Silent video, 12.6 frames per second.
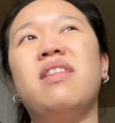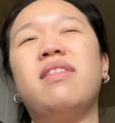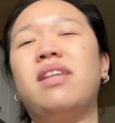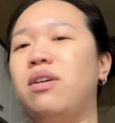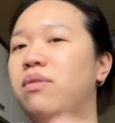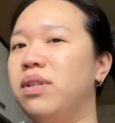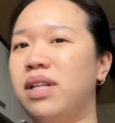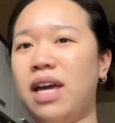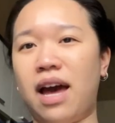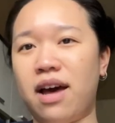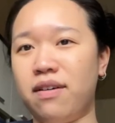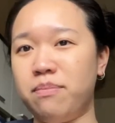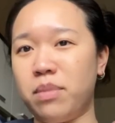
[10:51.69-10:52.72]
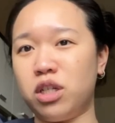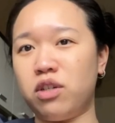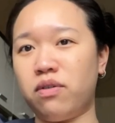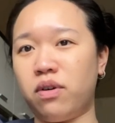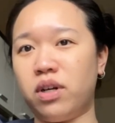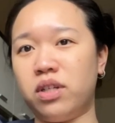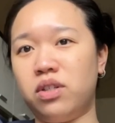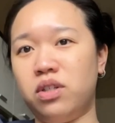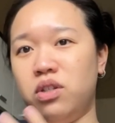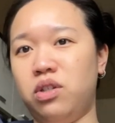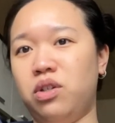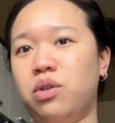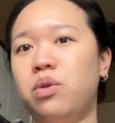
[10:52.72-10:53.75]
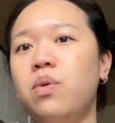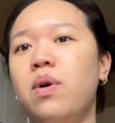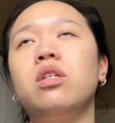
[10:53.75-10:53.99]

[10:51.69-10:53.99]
they don't really have much for us to do.